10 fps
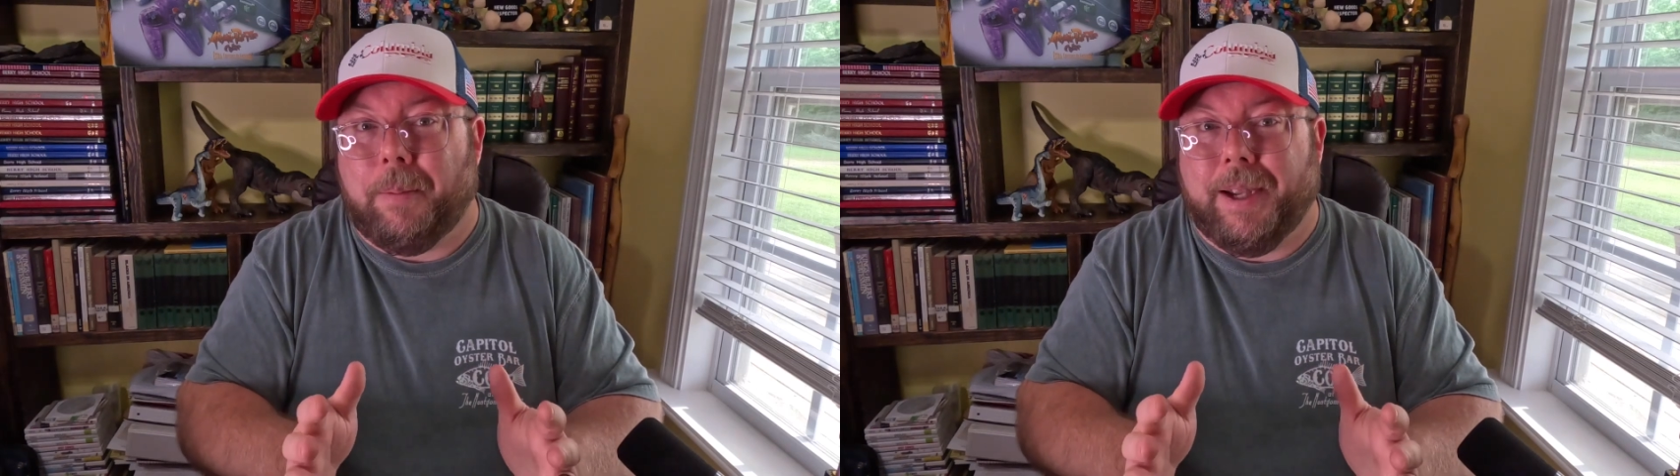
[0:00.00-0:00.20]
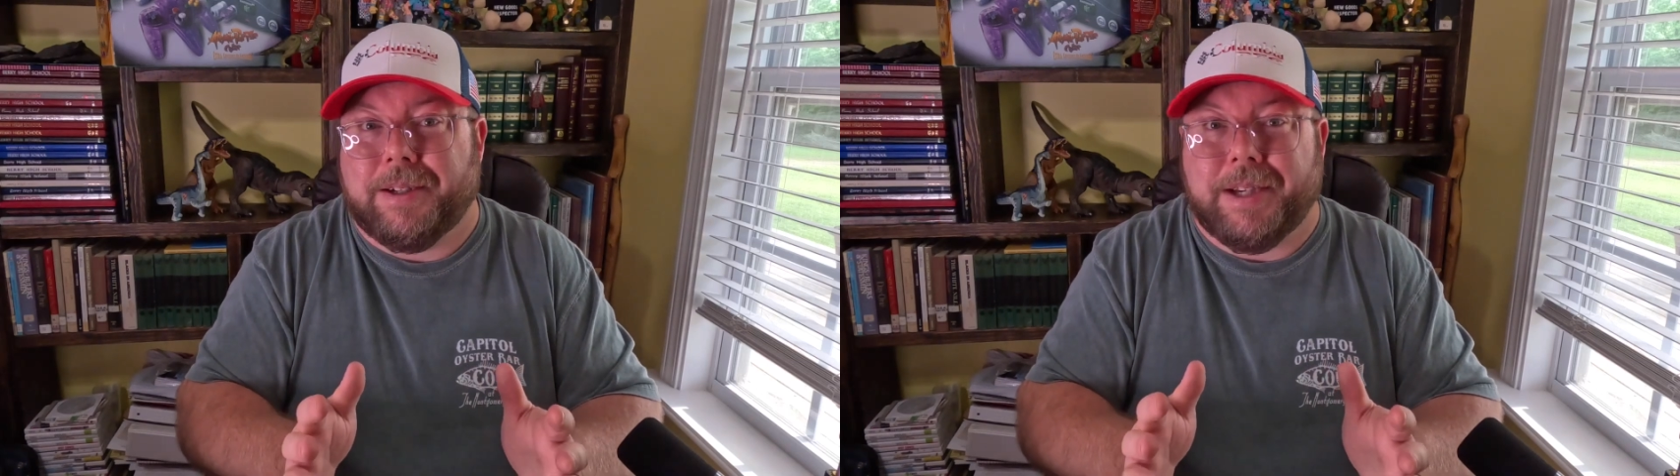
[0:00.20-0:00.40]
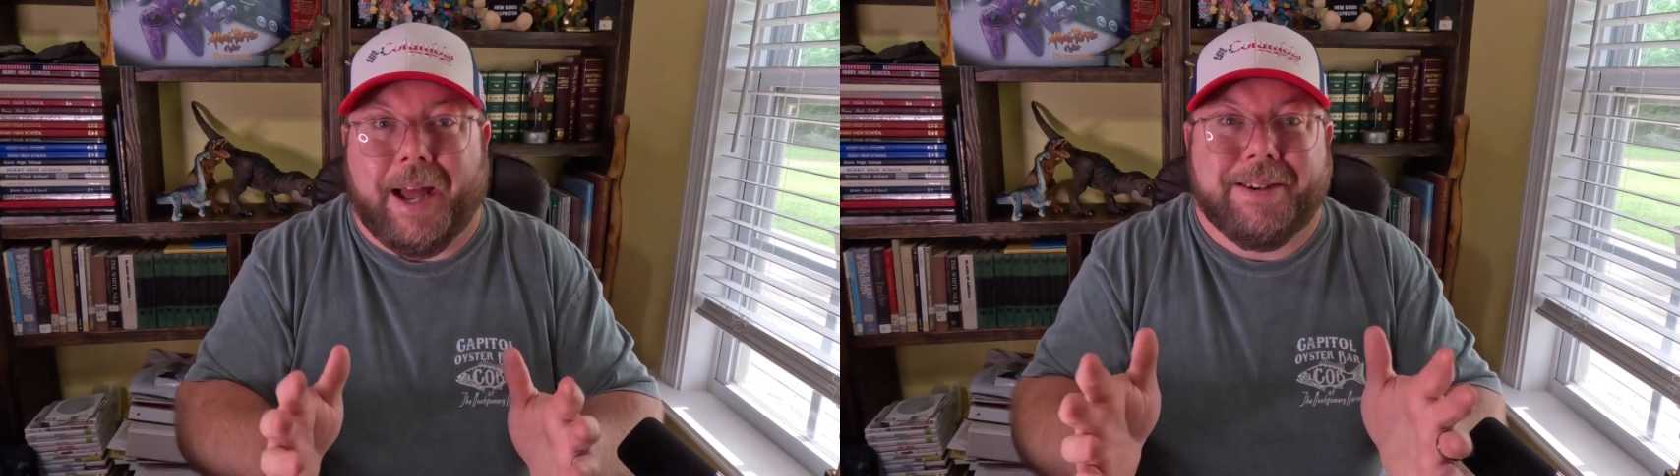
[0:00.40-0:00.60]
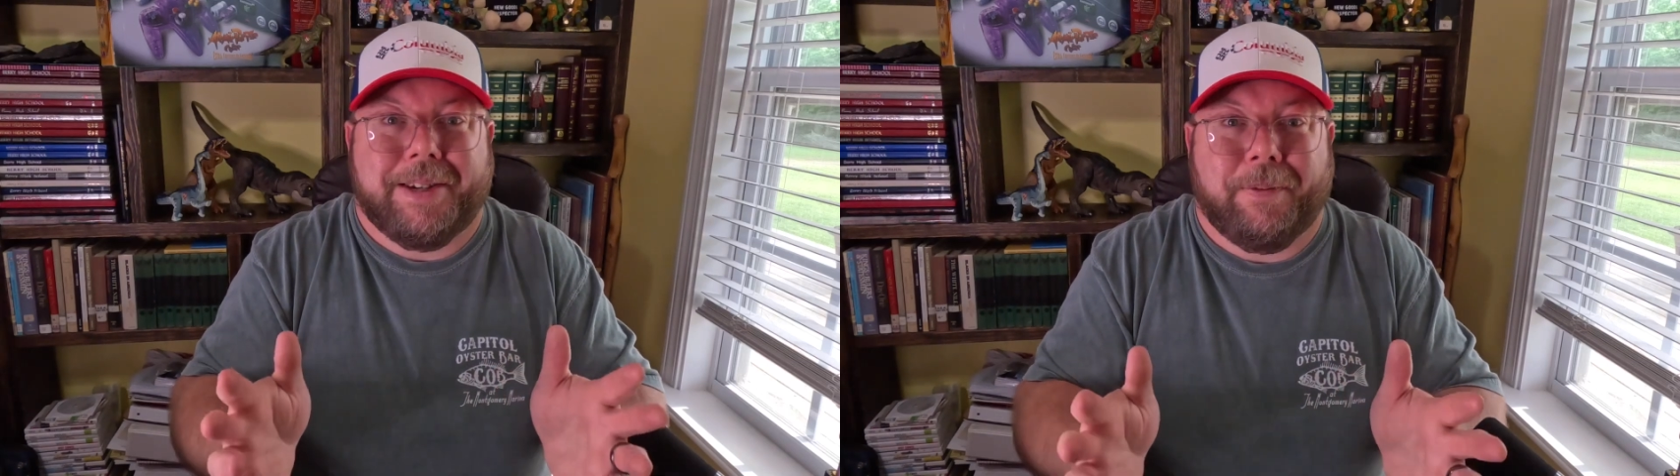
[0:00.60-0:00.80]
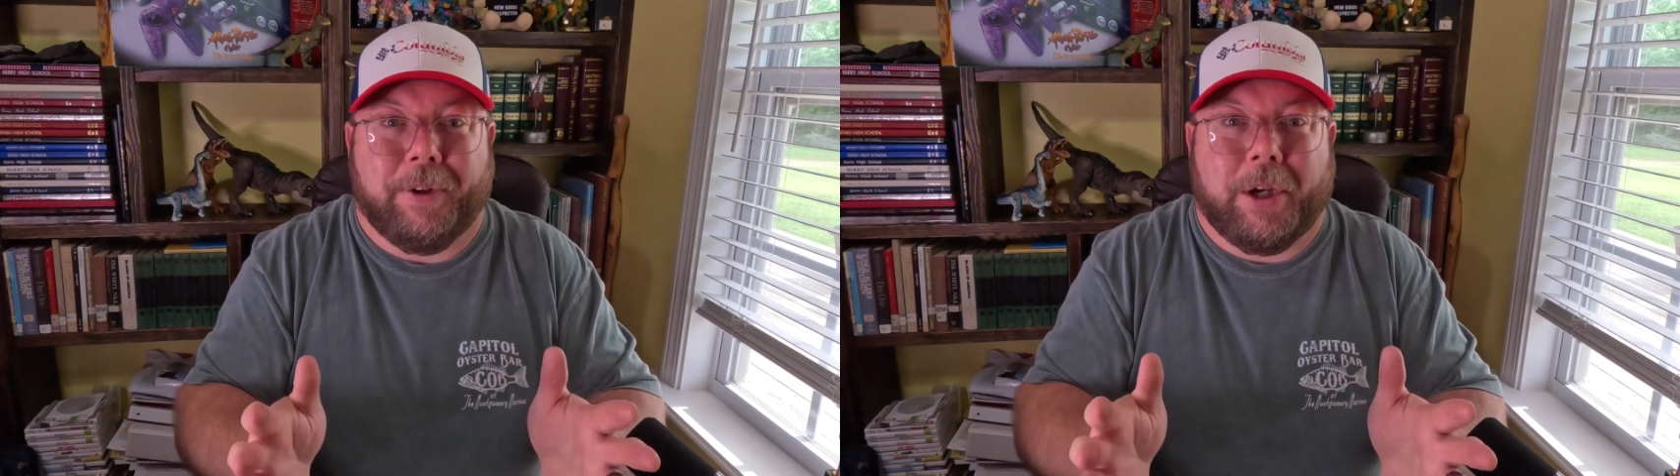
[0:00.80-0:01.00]
be
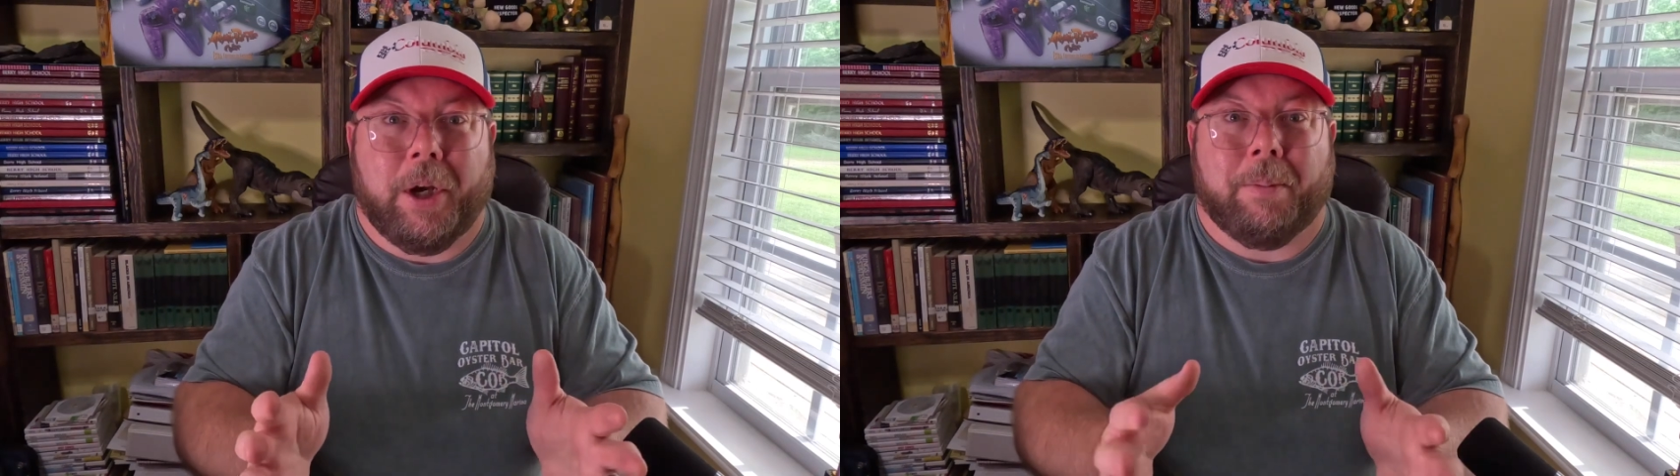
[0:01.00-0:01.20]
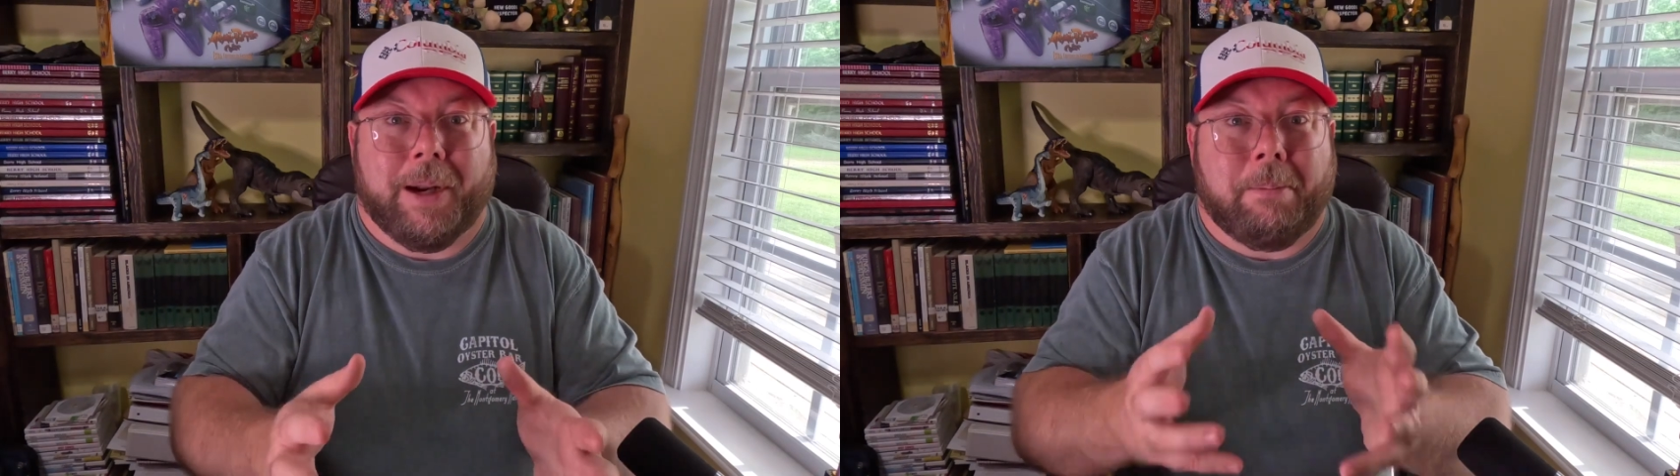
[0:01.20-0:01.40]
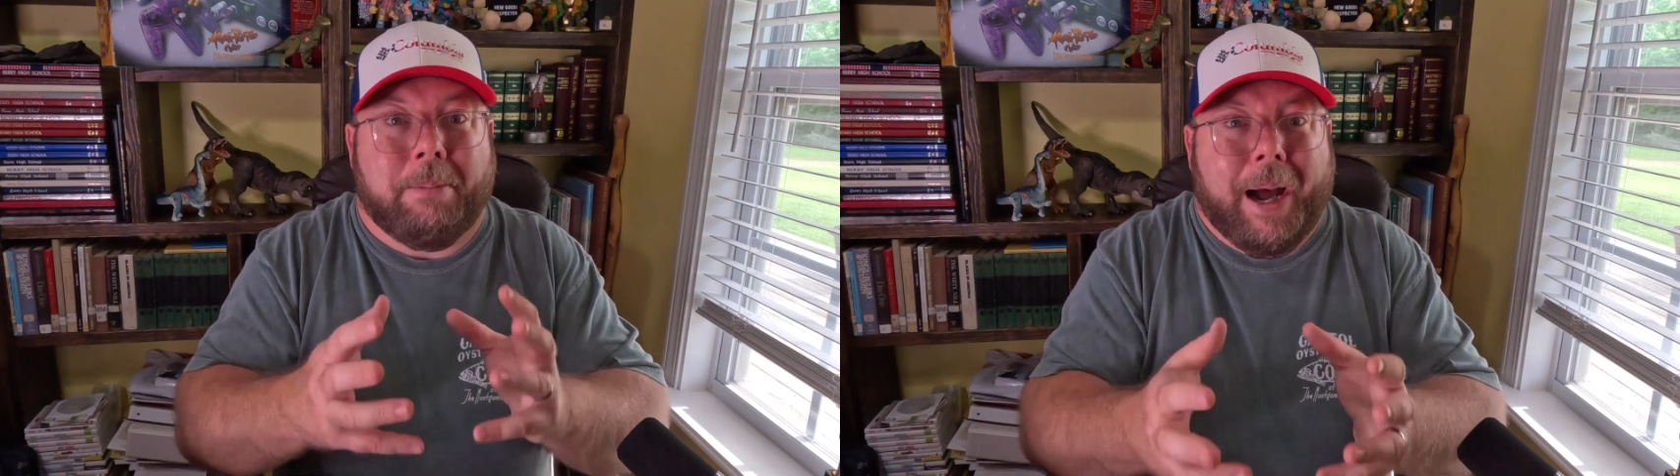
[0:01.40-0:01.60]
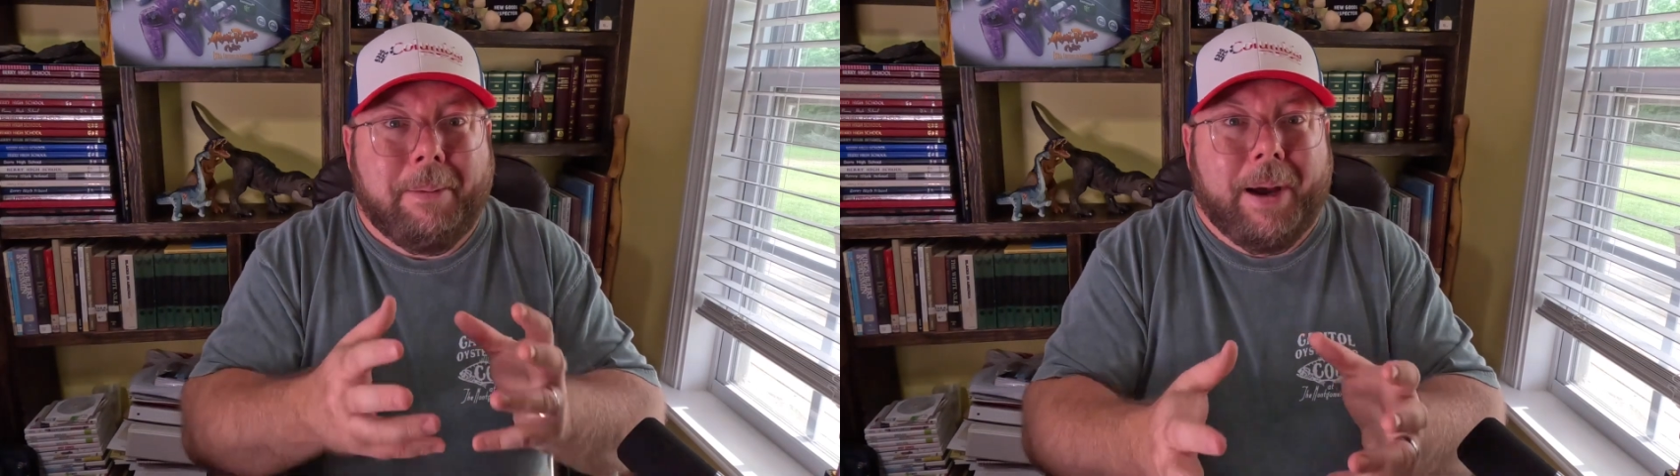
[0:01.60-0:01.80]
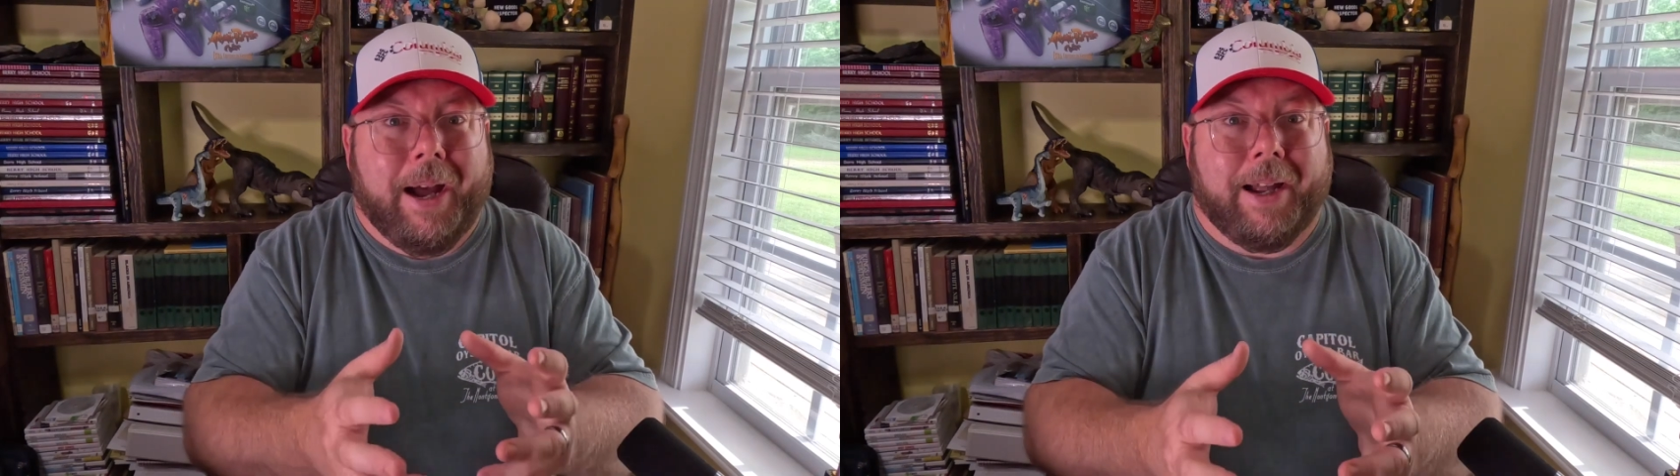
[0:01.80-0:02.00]
scientific here, but in my
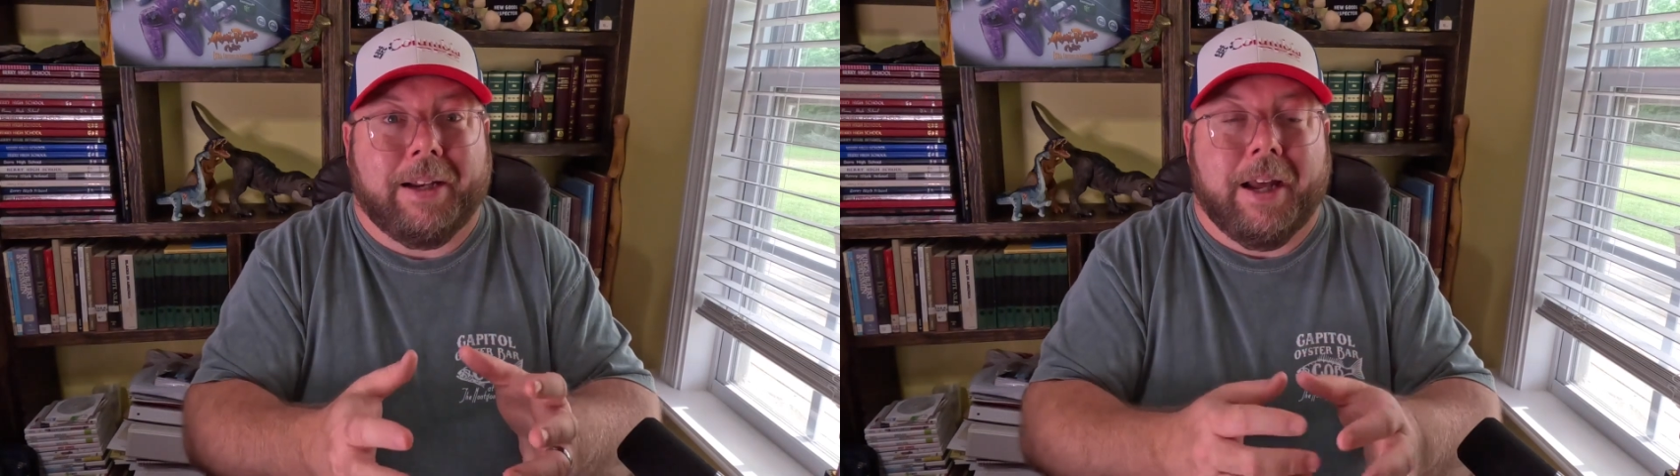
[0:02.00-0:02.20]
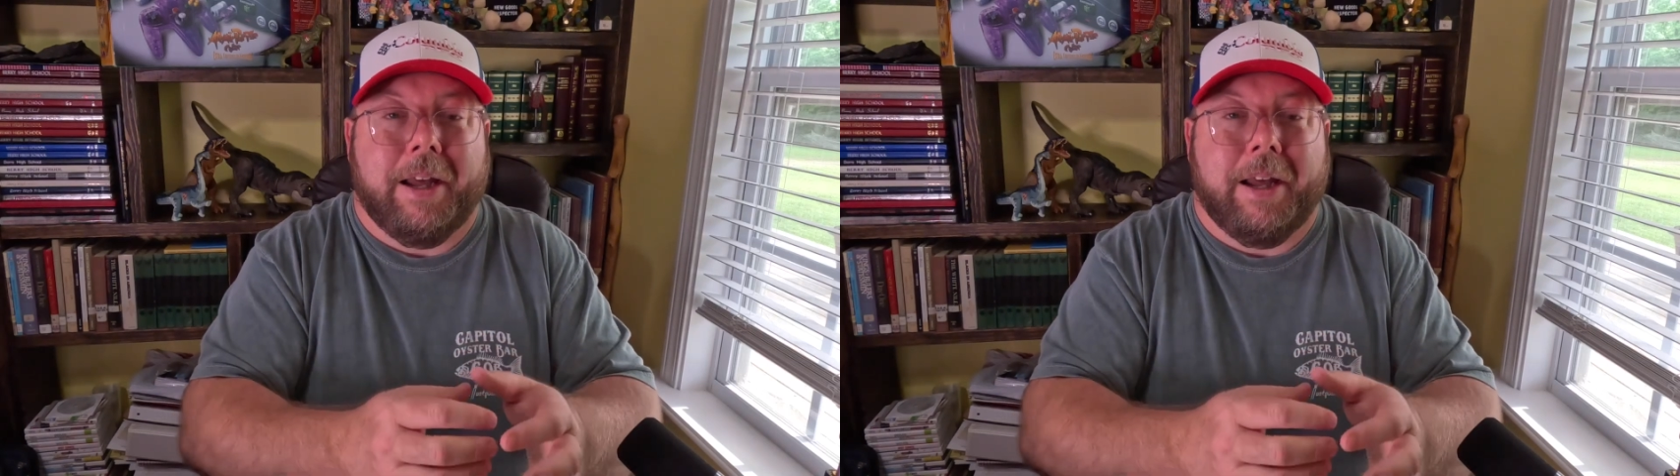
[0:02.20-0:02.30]
mind,